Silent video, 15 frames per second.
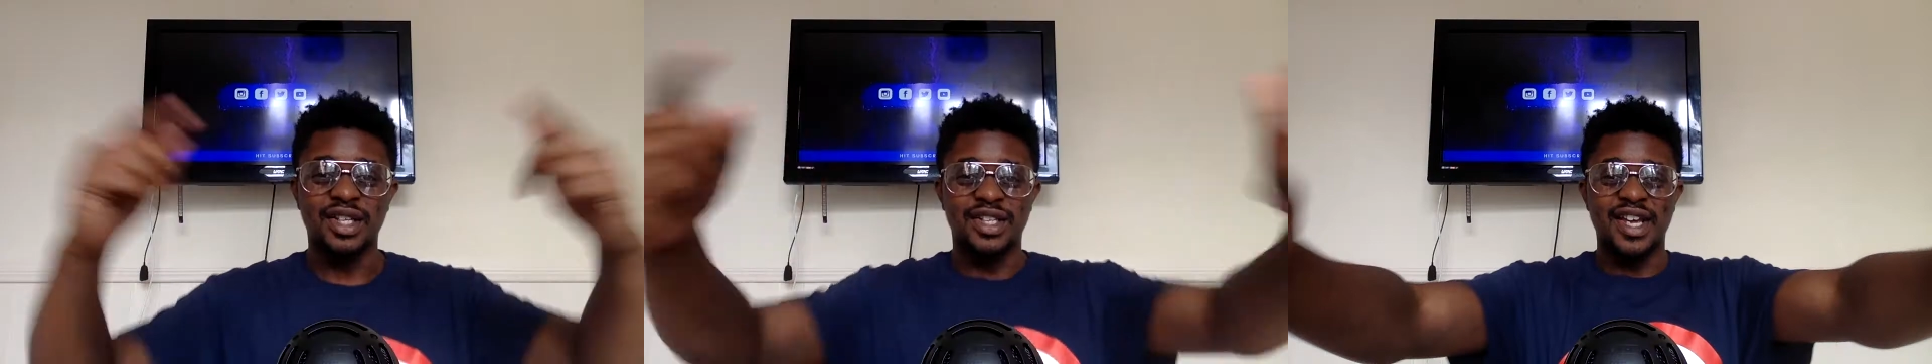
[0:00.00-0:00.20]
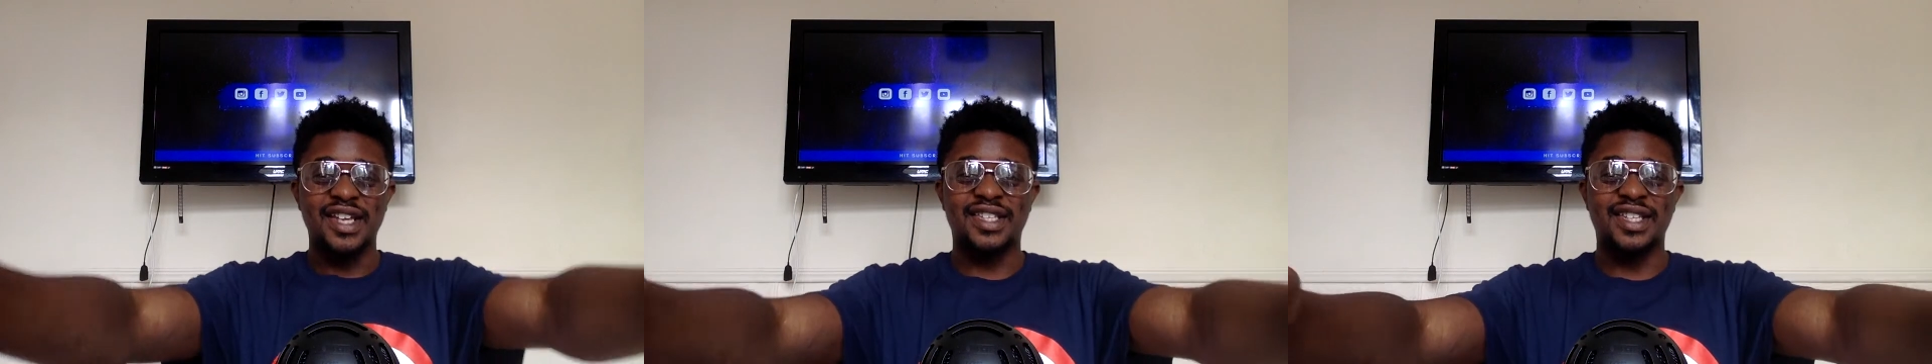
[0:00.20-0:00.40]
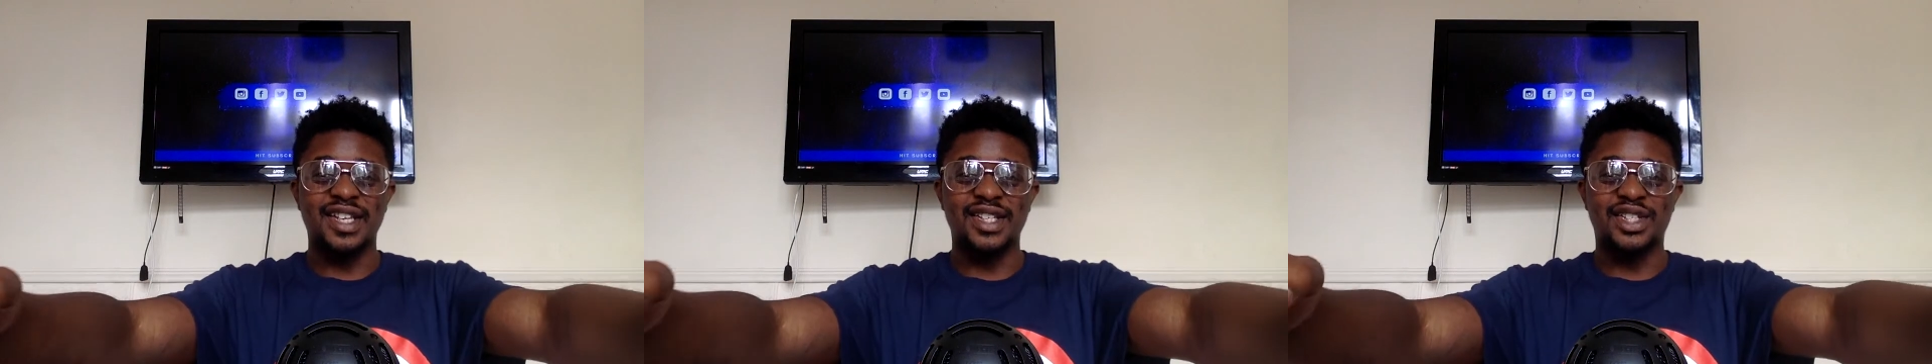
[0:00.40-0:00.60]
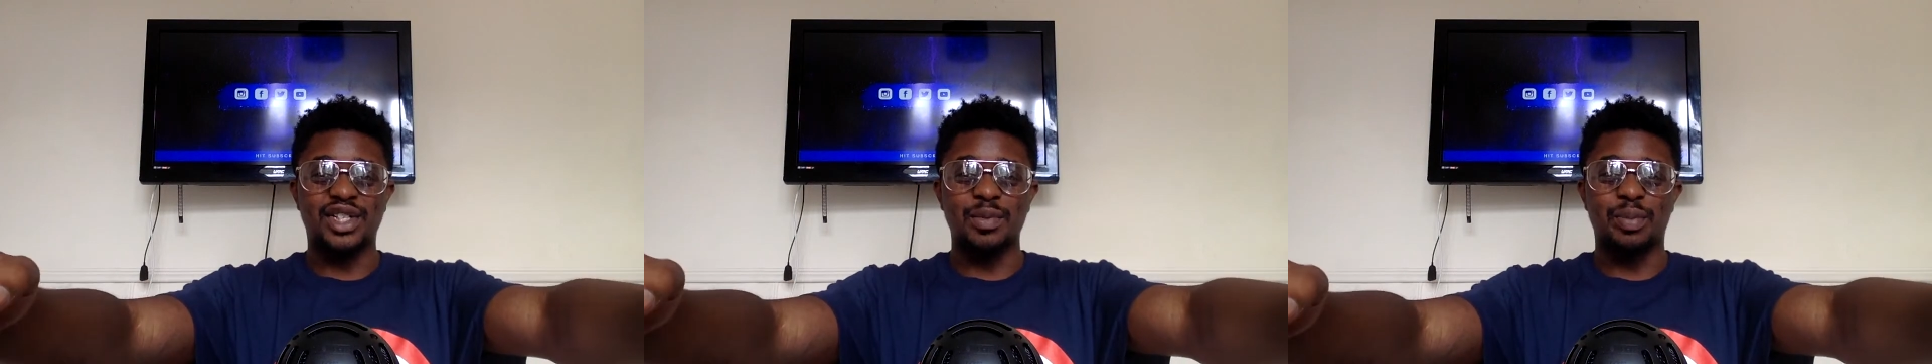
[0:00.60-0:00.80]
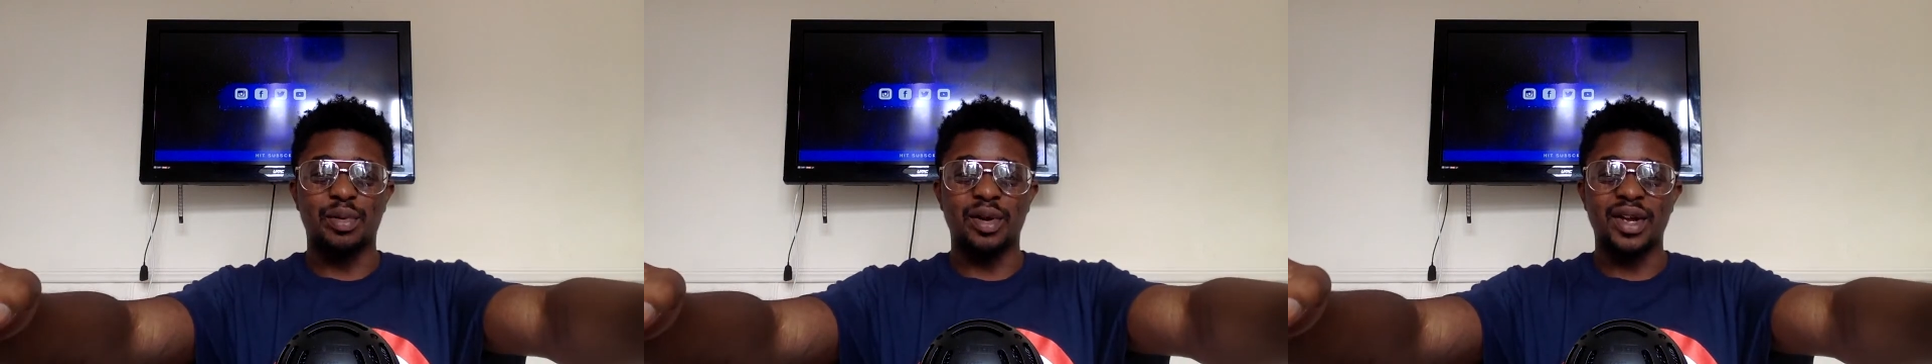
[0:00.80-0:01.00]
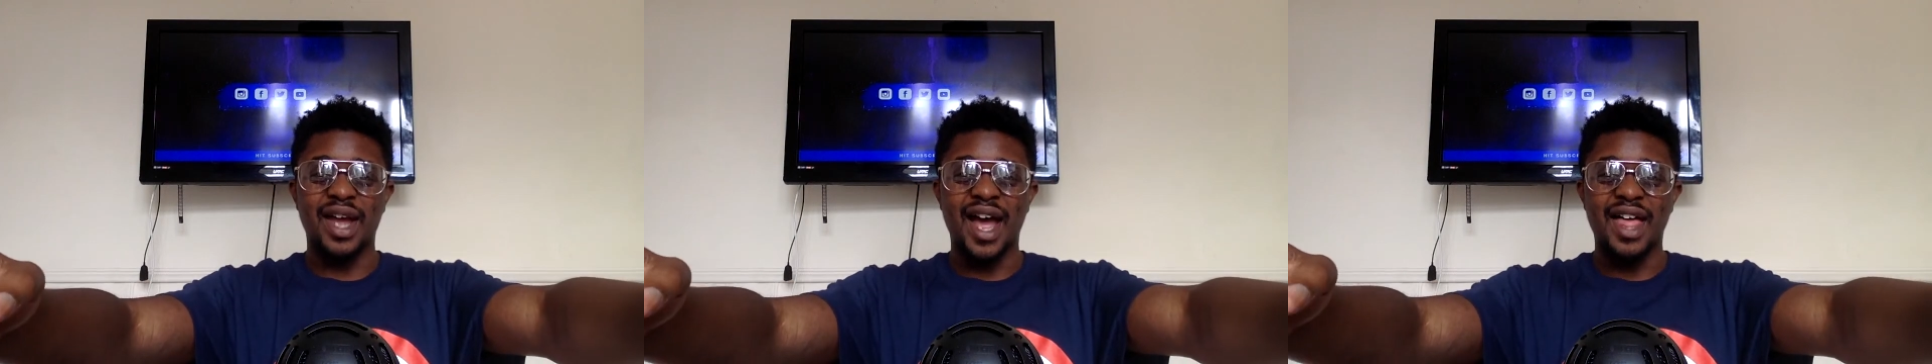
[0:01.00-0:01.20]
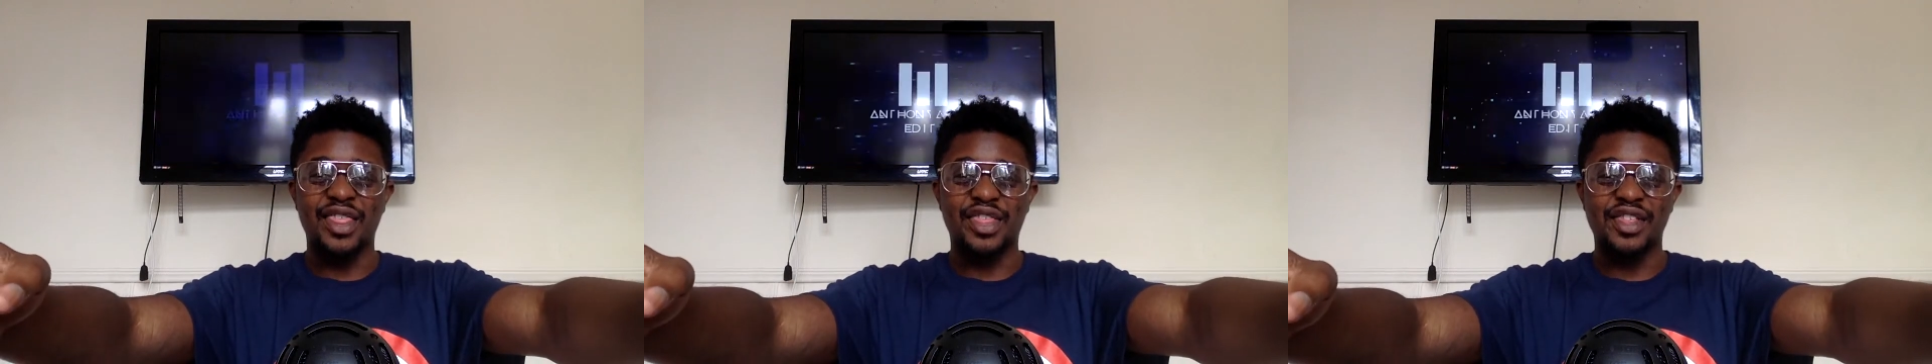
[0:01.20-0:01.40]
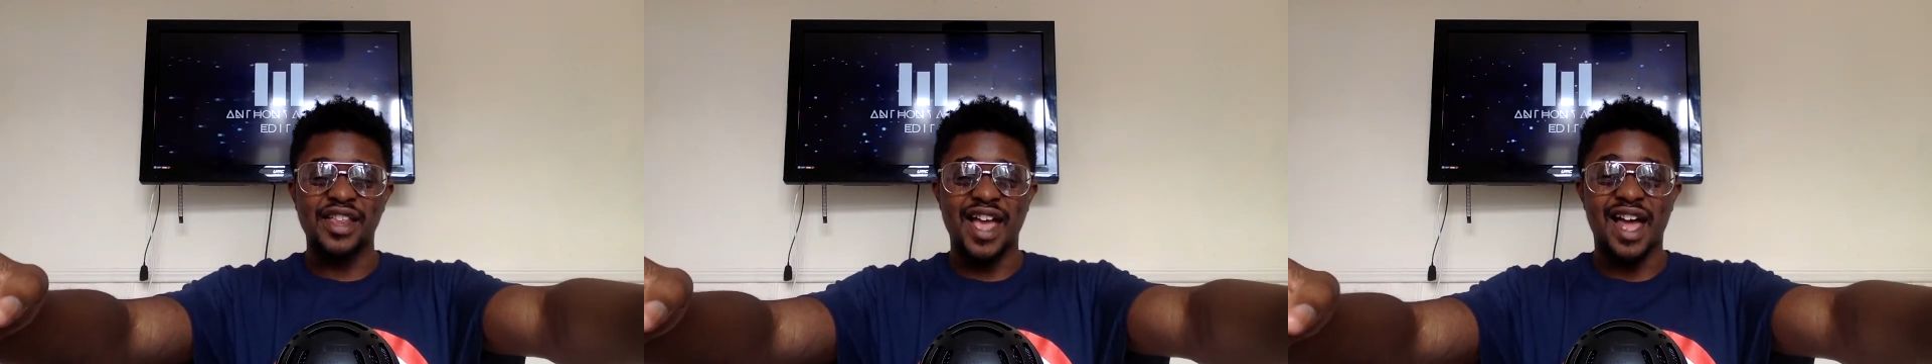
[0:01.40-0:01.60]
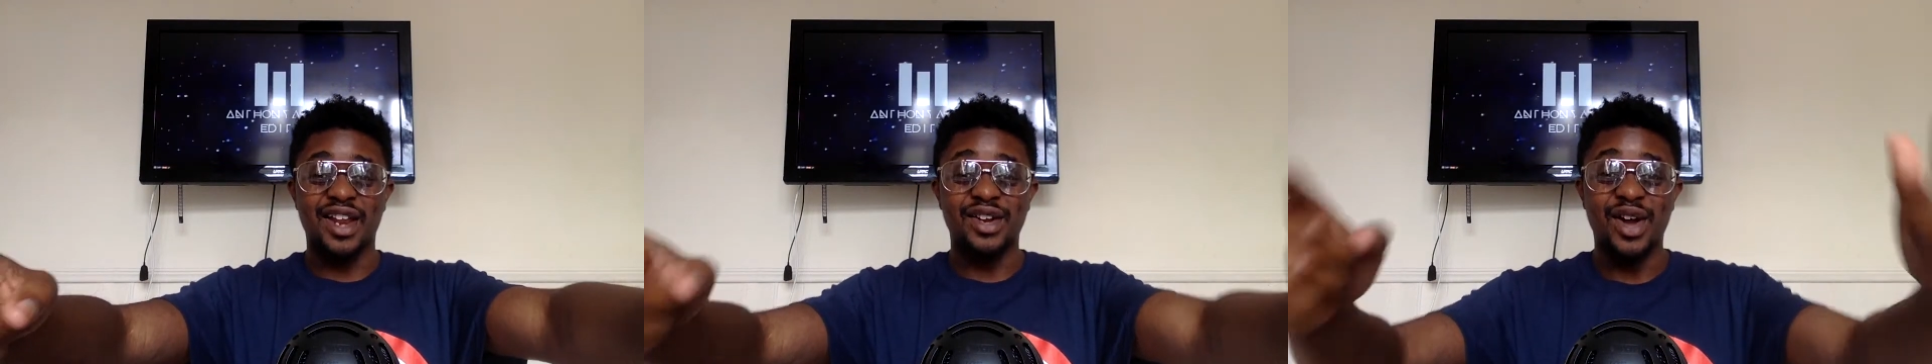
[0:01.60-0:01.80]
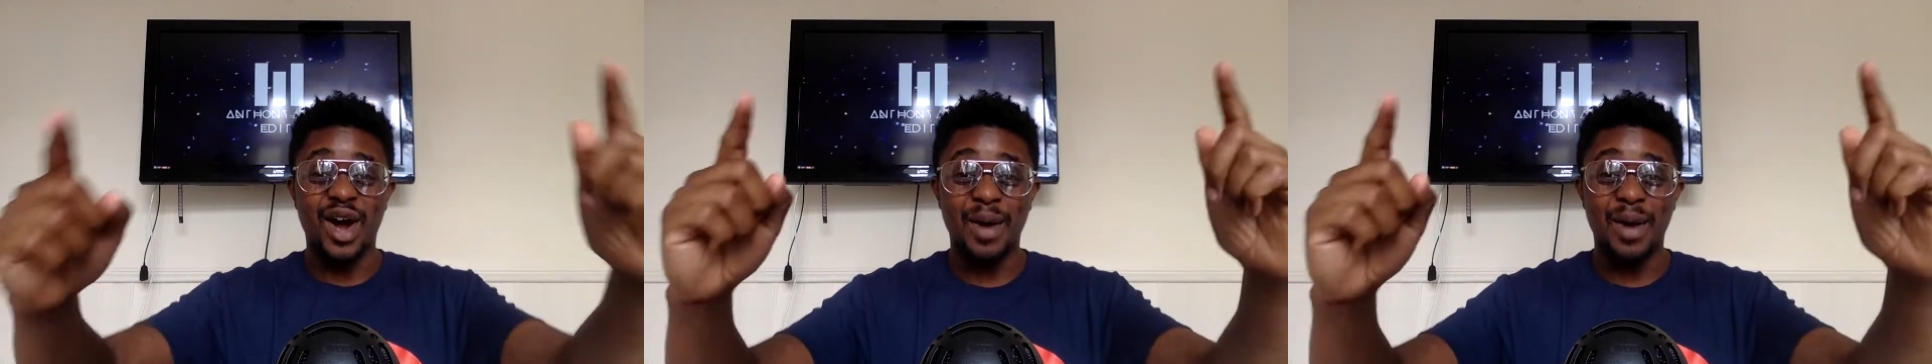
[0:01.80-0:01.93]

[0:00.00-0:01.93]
Yes, it's your boy Anthony Allen.